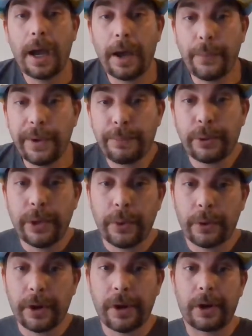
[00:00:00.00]
We
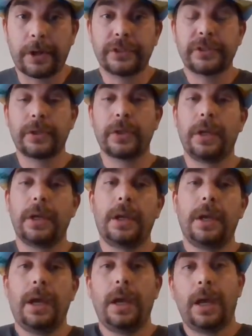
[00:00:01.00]
pre-ordered ours,
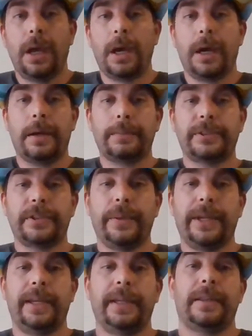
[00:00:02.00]
so we
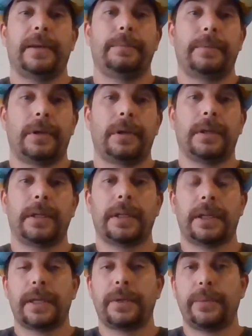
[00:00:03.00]
can get them early,
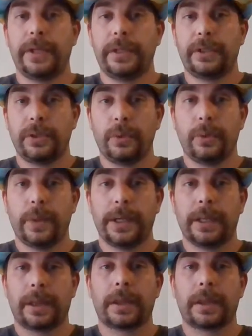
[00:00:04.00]
like we do with